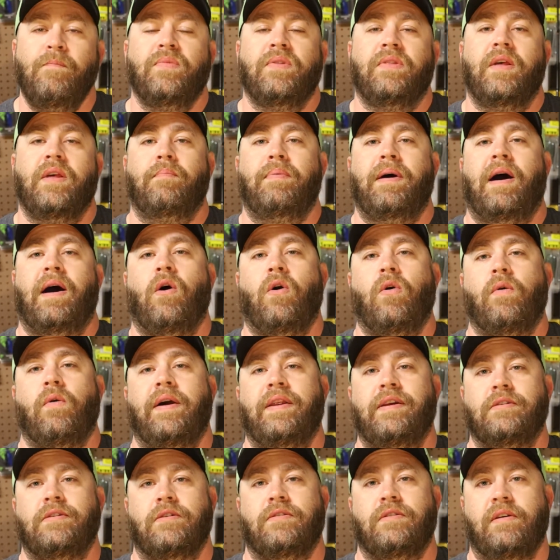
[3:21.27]
that power
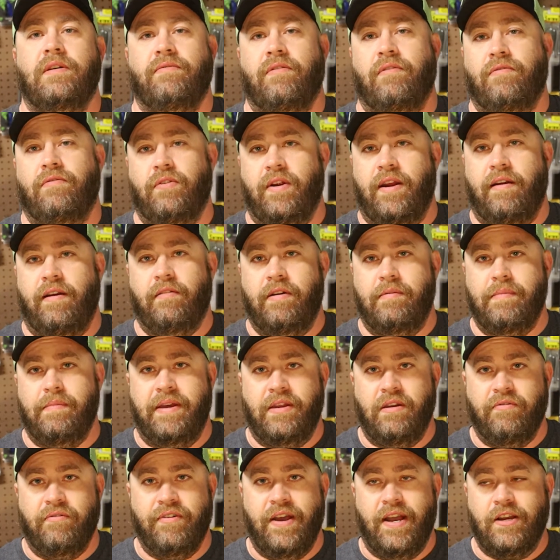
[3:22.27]
ratings are different for every
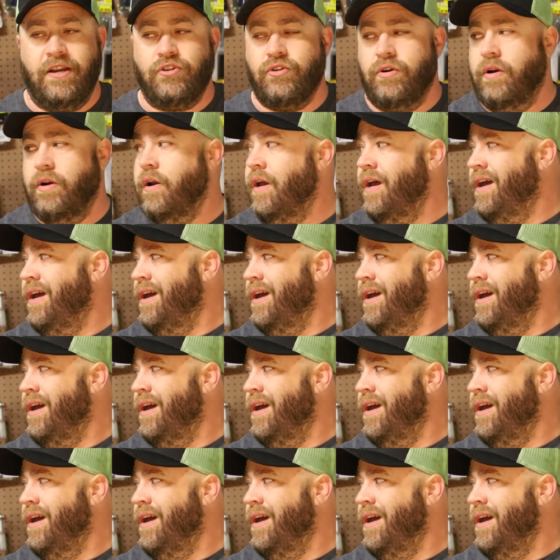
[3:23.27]
manufacturer.